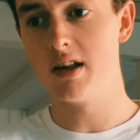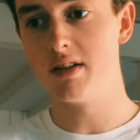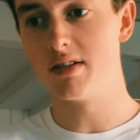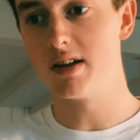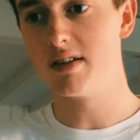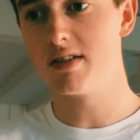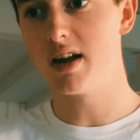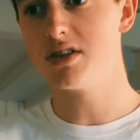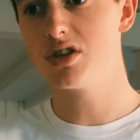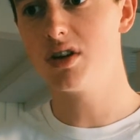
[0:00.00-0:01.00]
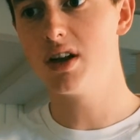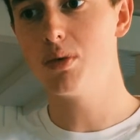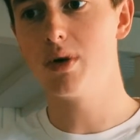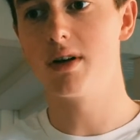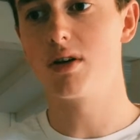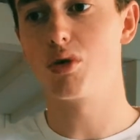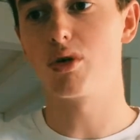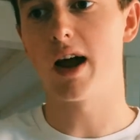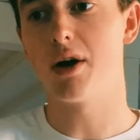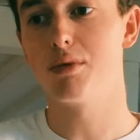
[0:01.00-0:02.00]
is essentially when
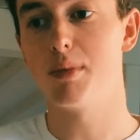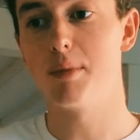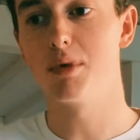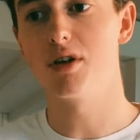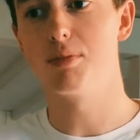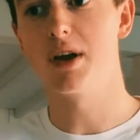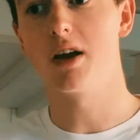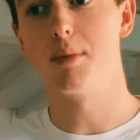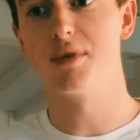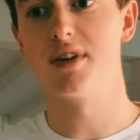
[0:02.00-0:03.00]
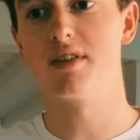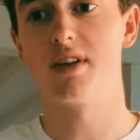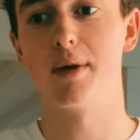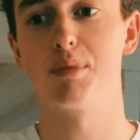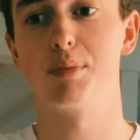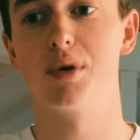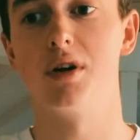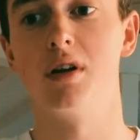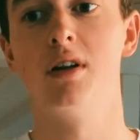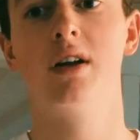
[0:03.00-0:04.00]
crowd members become
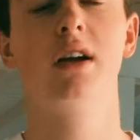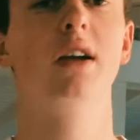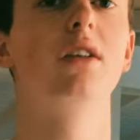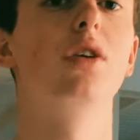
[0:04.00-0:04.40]
susceptible